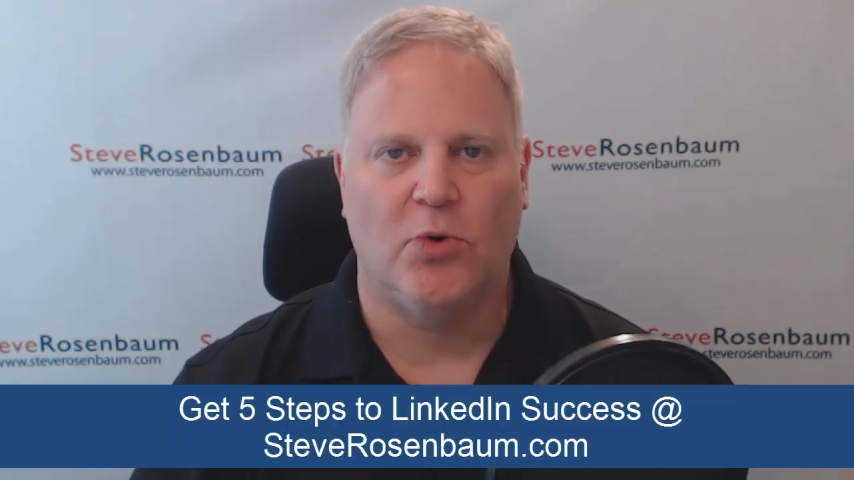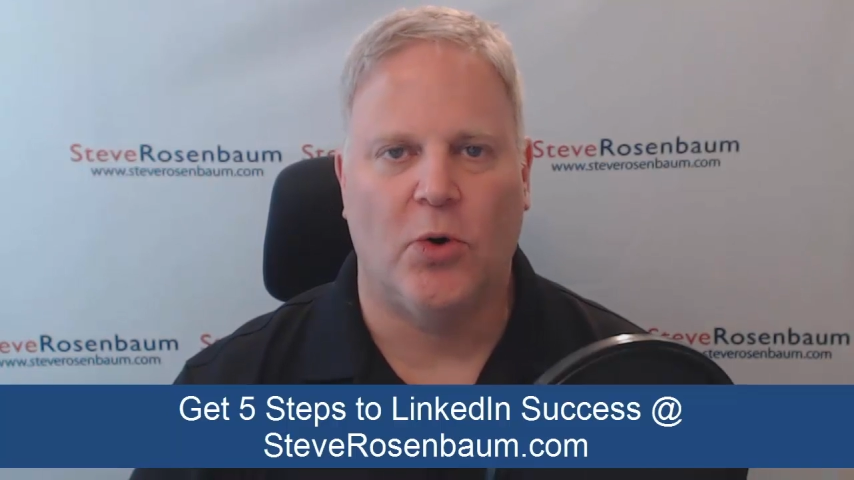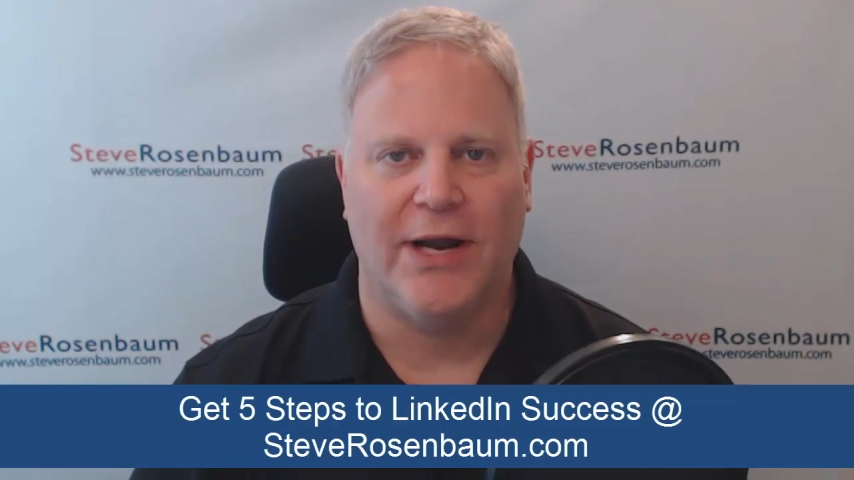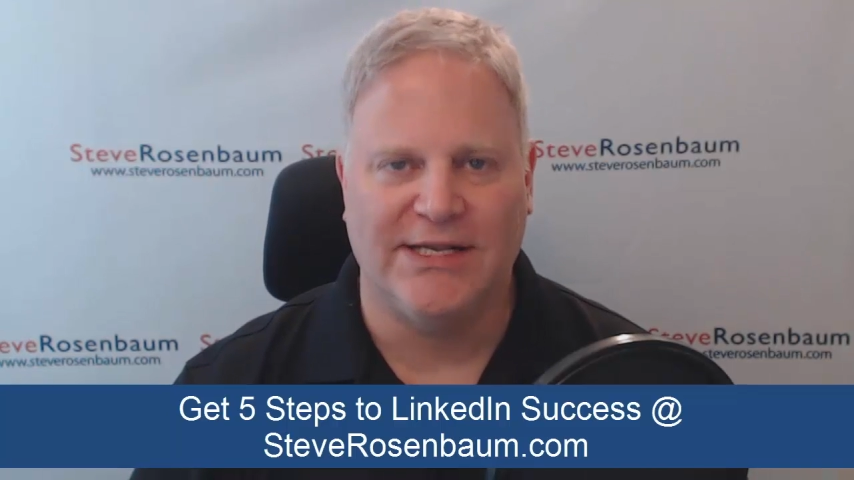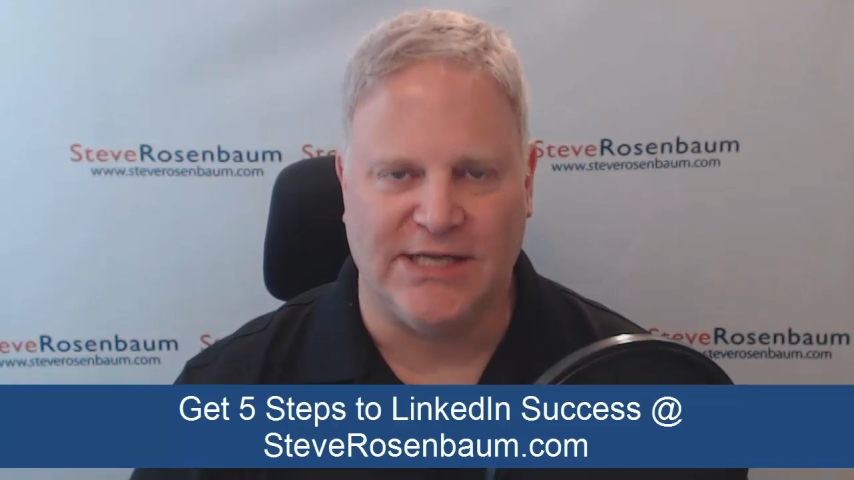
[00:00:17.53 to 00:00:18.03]

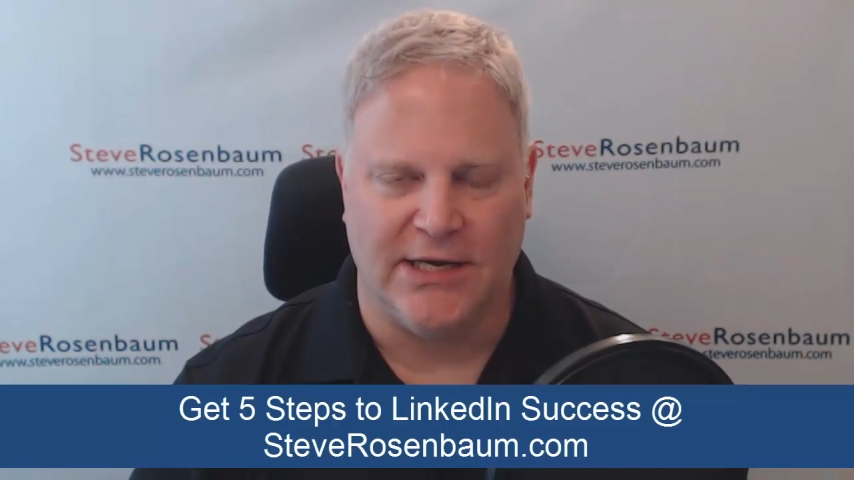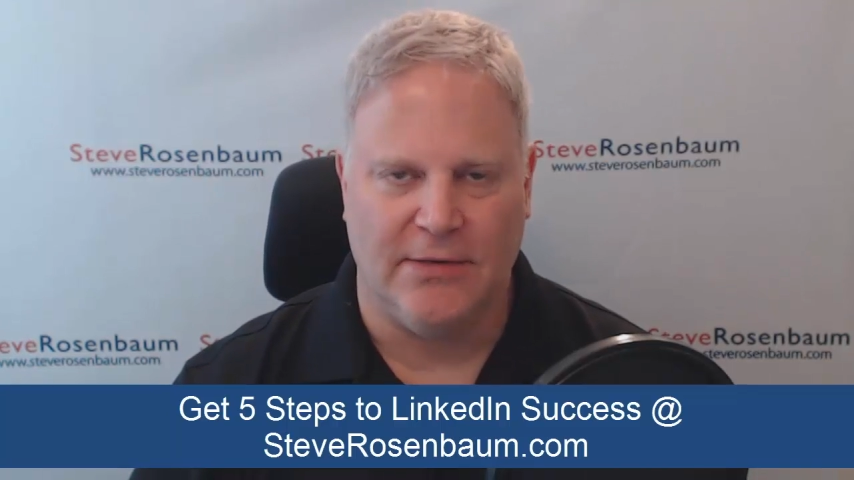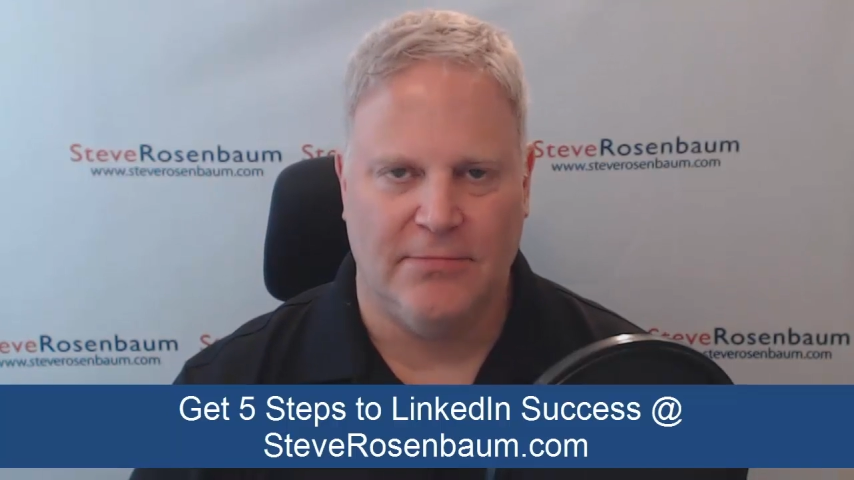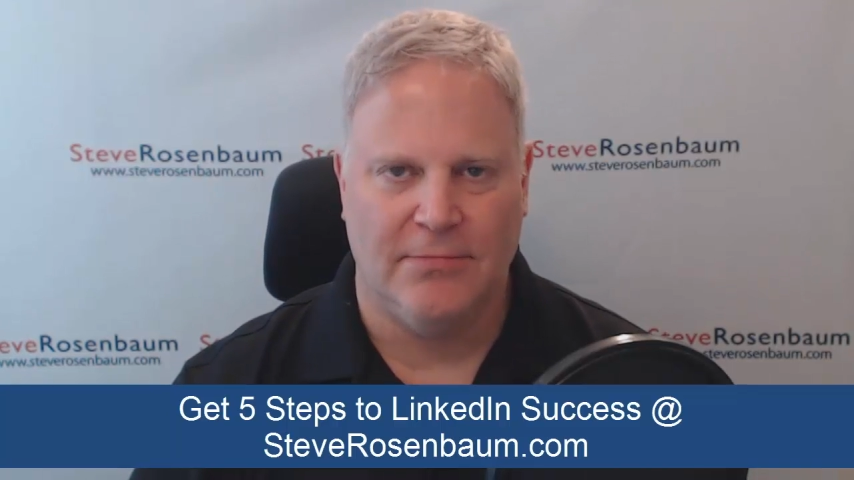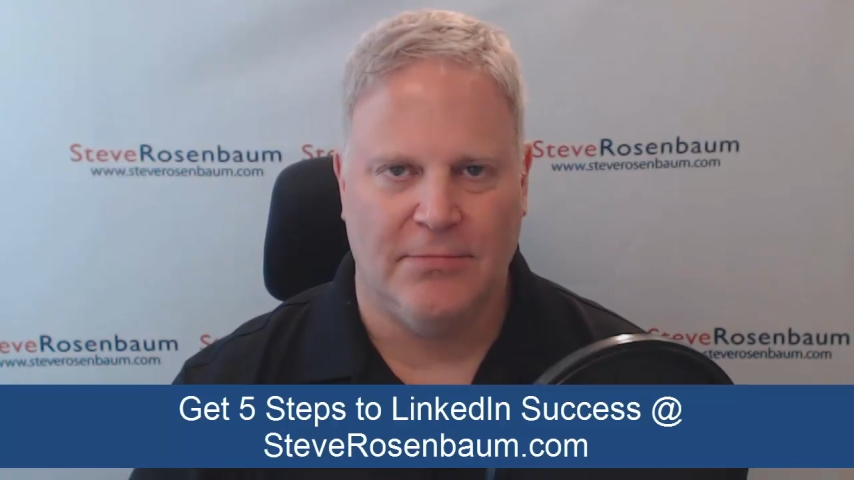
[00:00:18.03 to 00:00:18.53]
Or is
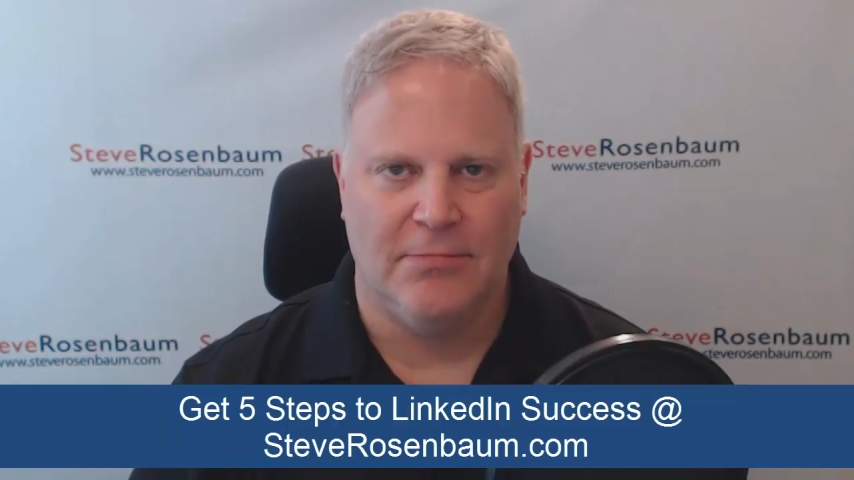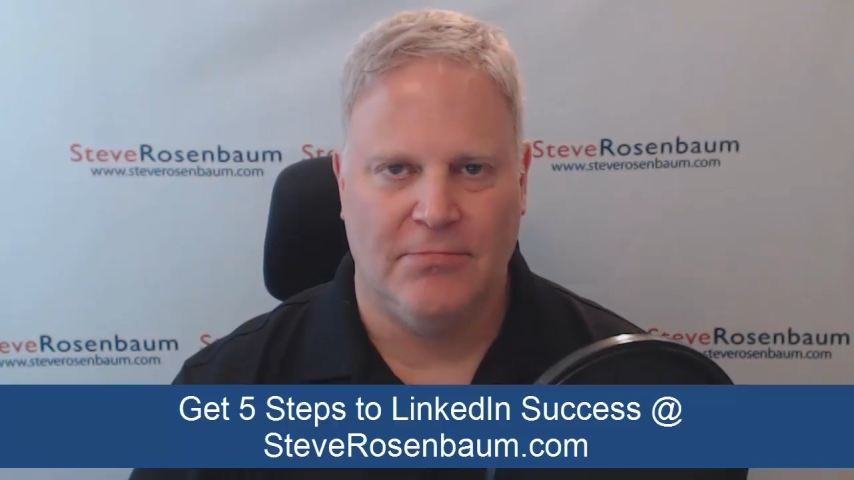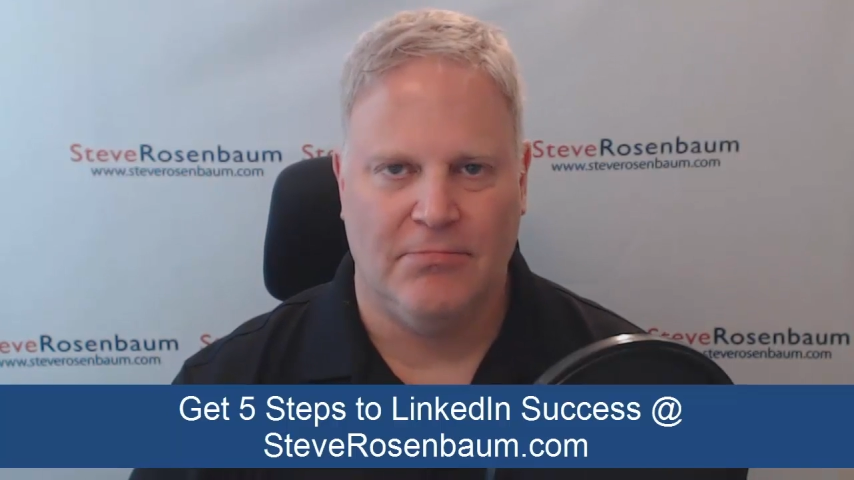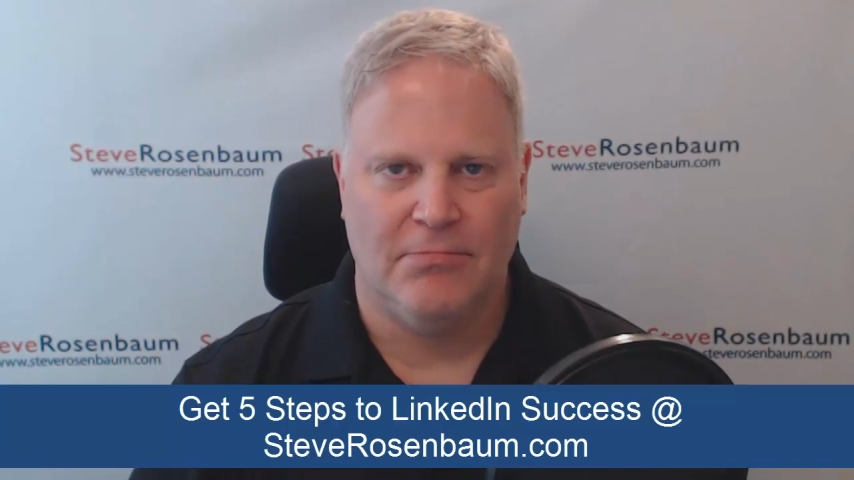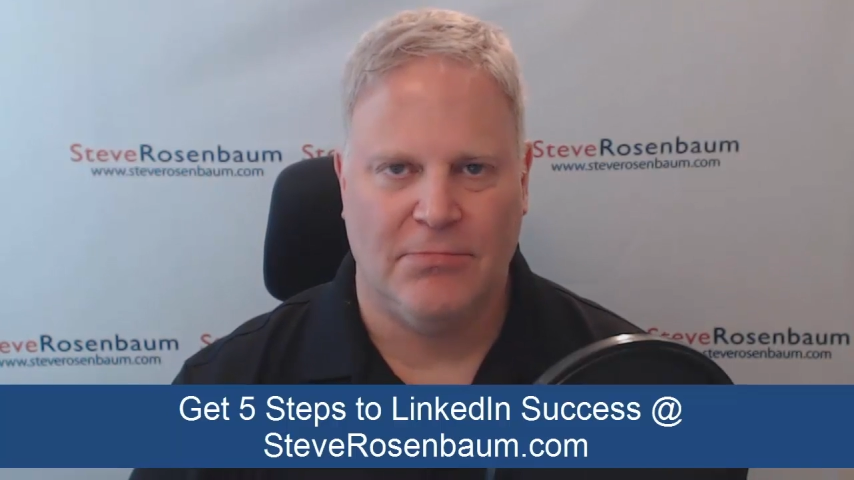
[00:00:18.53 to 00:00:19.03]
it?
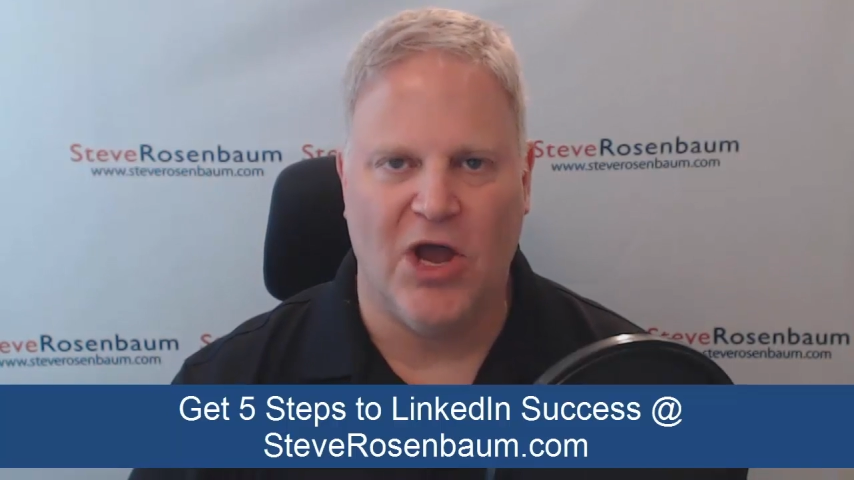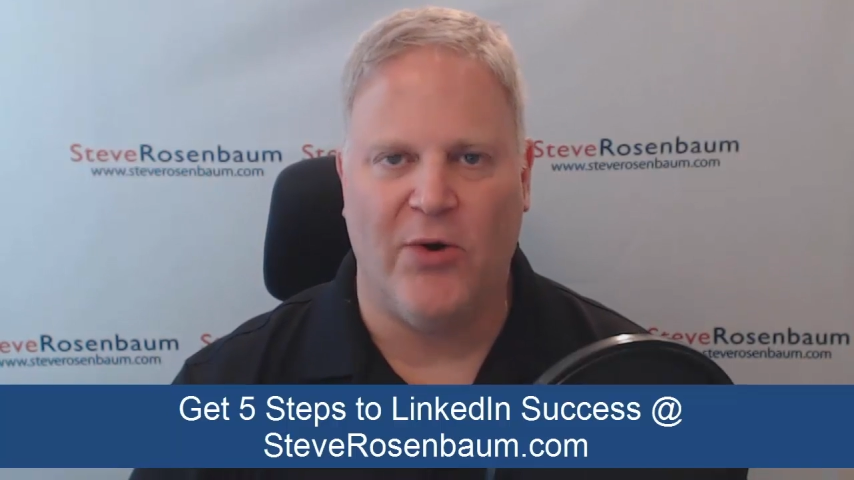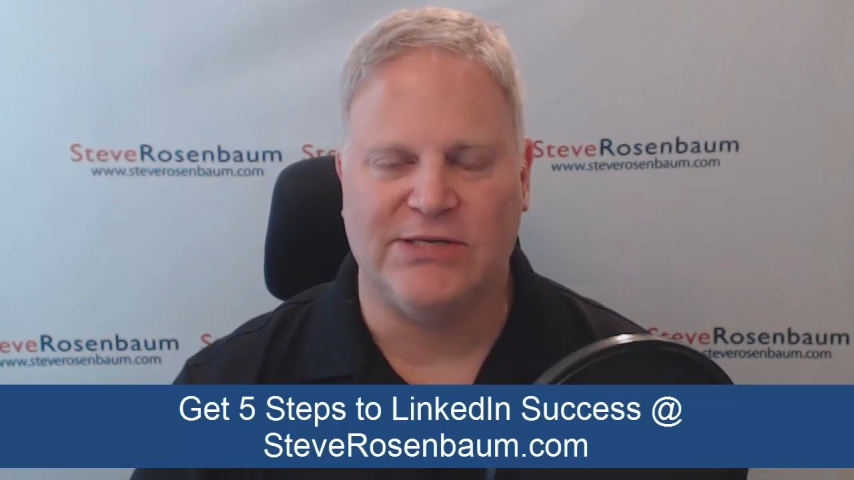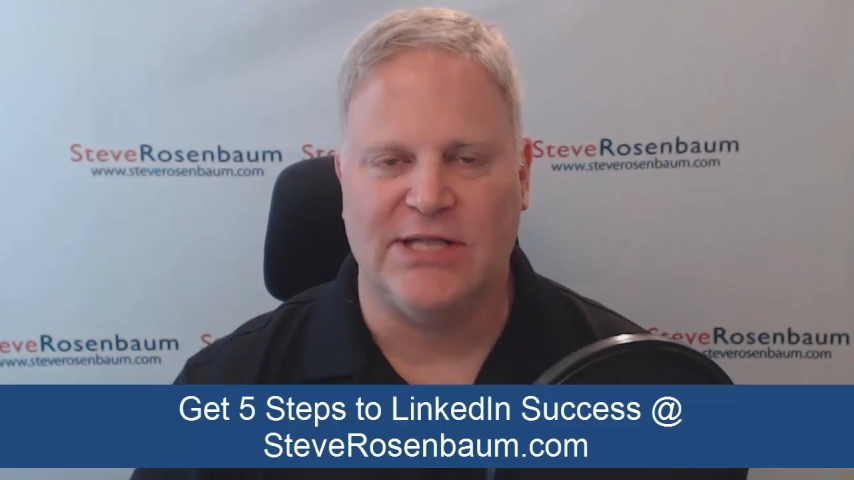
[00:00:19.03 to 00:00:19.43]
No,